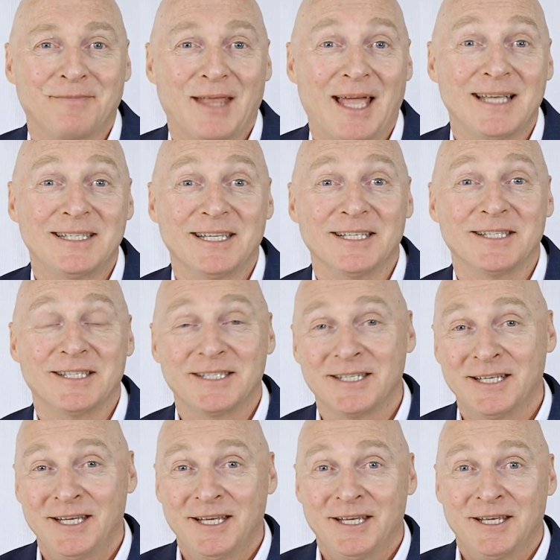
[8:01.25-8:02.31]

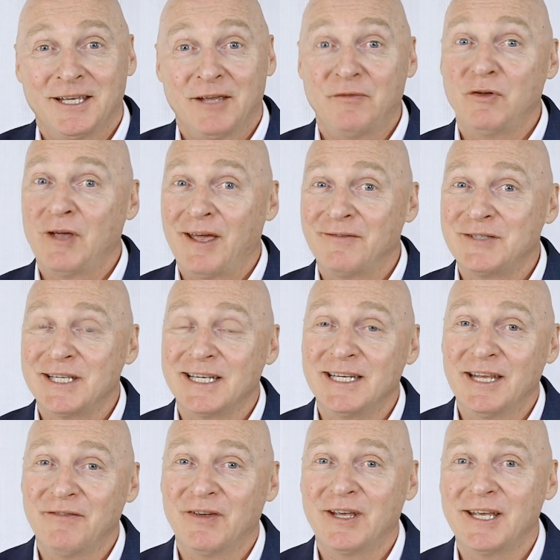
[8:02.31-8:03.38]
Assets. If you have
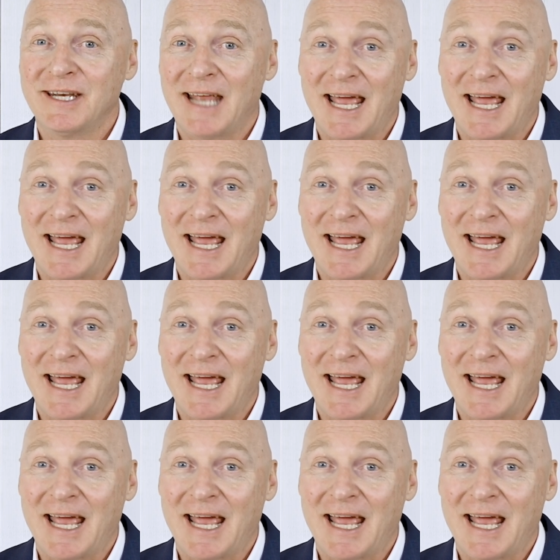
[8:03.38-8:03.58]
significant